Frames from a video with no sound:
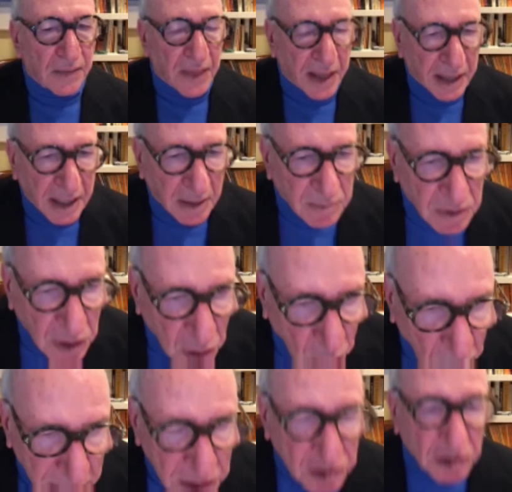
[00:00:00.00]
then comes the
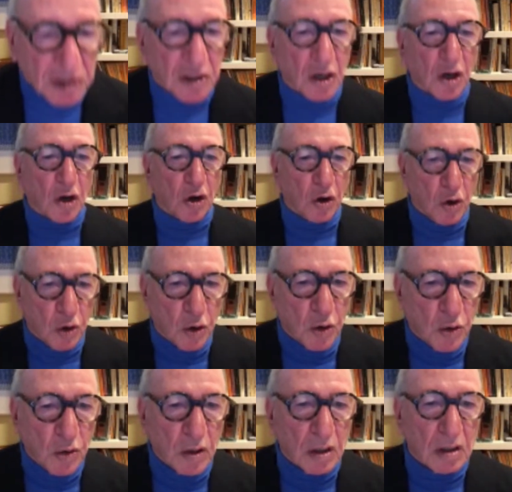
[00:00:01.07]
question,
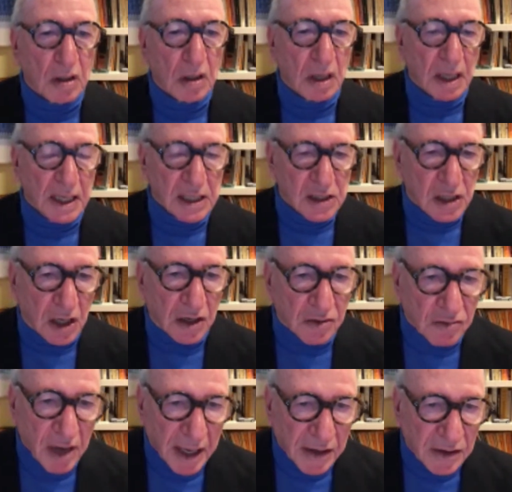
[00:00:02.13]
who is going to
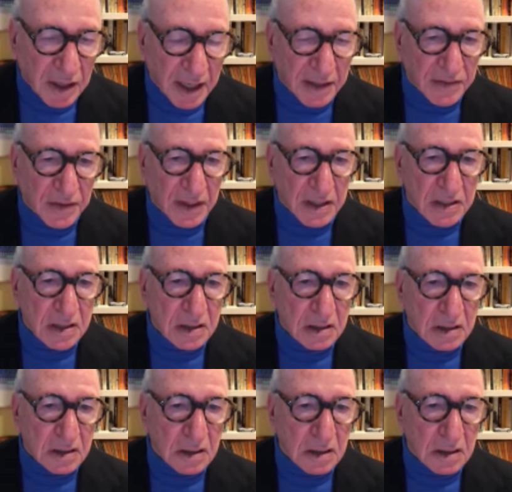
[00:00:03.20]
regulate this?